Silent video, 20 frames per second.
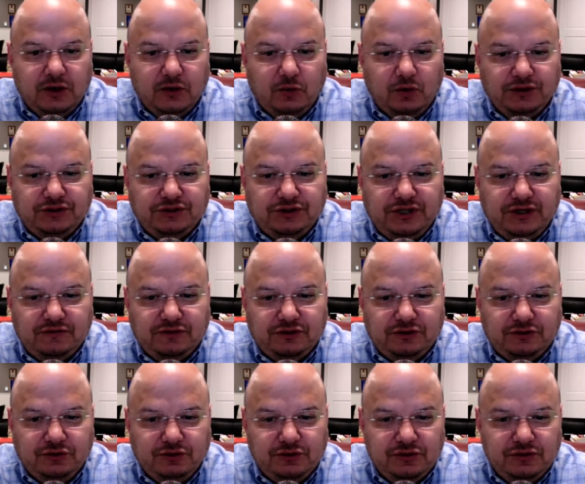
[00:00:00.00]
which gives
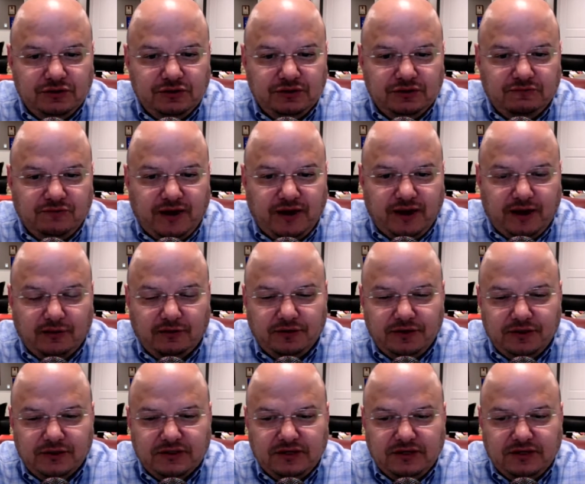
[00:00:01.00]
students and faculty and